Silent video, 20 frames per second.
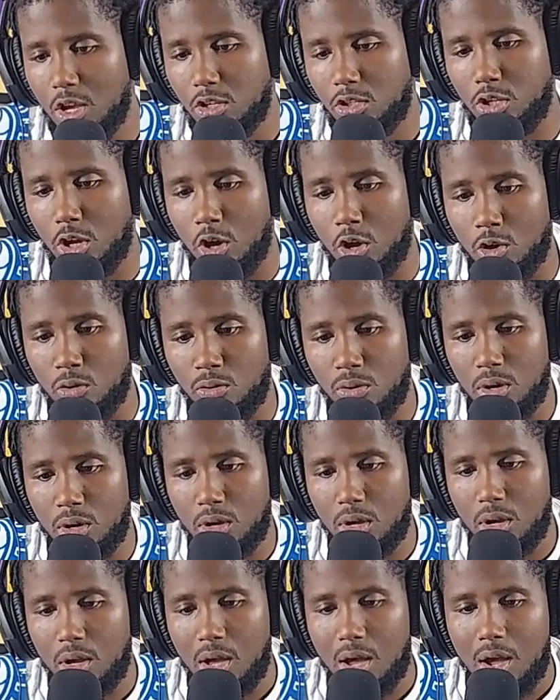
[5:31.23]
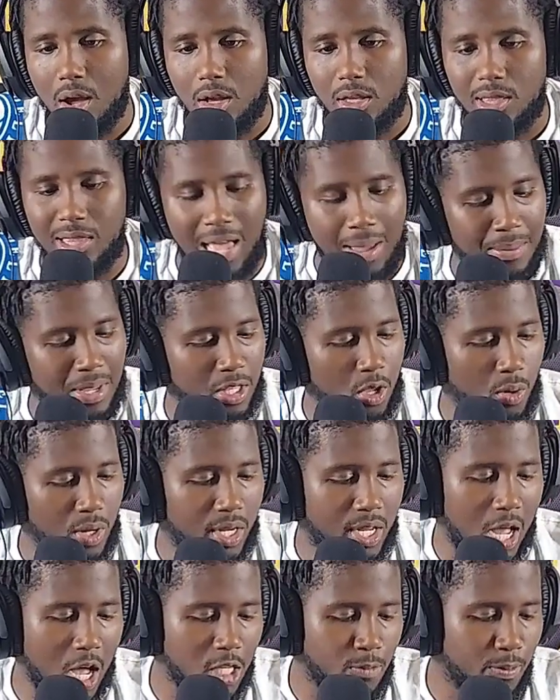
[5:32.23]
So let me know in the
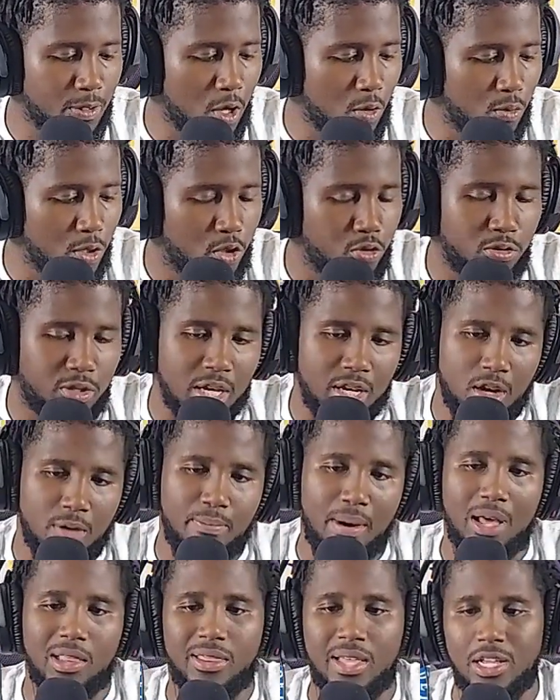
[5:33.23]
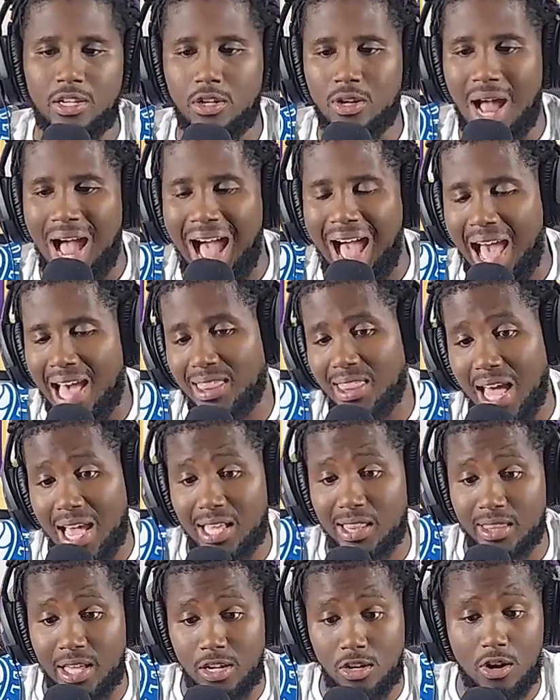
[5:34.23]
comments below what you think about Leonard. I
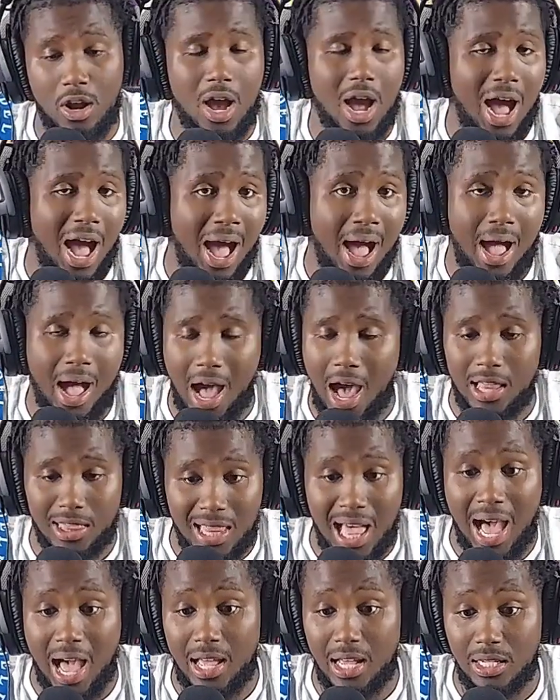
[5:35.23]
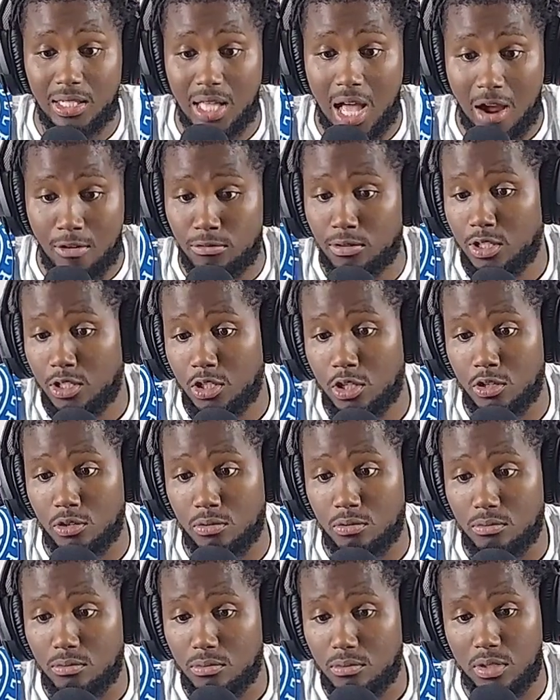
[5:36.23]
like Leonard a lot. I really do.
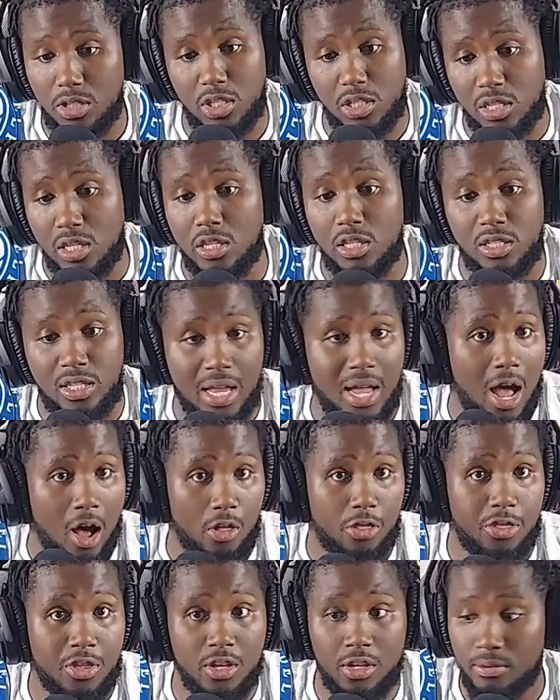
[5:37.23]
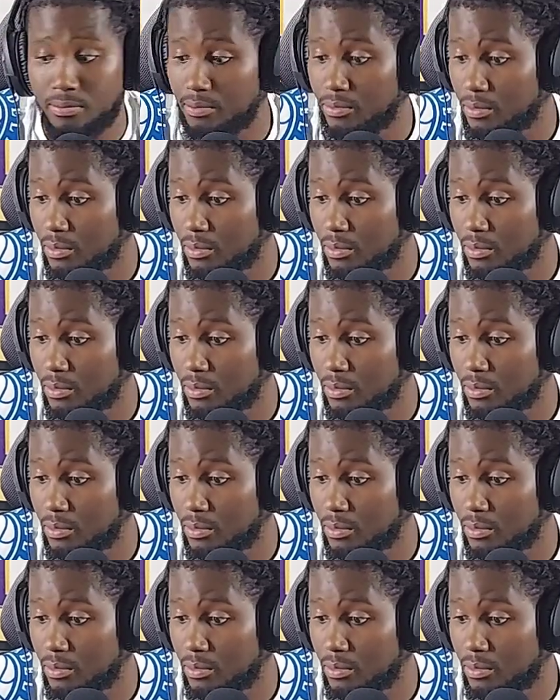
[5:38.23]
He just needs to stay healthy.